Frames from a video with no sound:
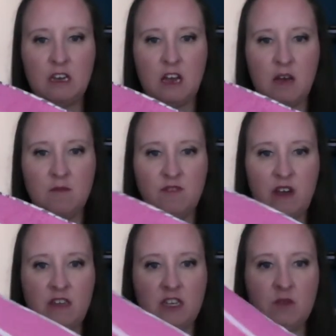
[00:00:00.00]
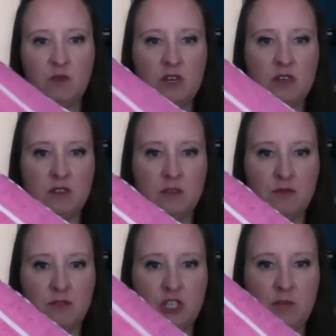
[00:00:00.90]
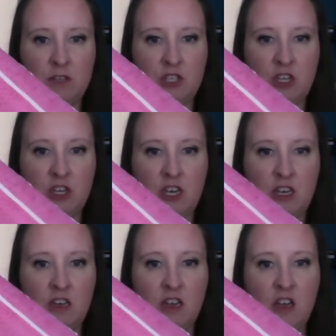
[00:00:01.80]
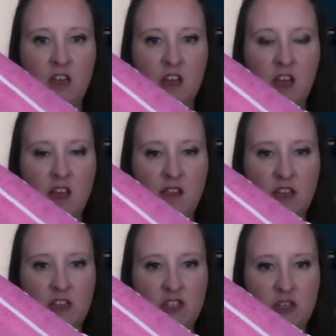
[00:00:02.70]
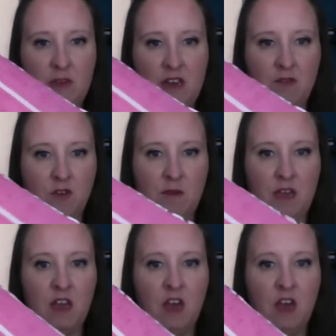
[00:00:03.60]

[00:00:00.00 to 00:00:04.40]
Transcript: found it where the cheapest she could, and then she made it for me.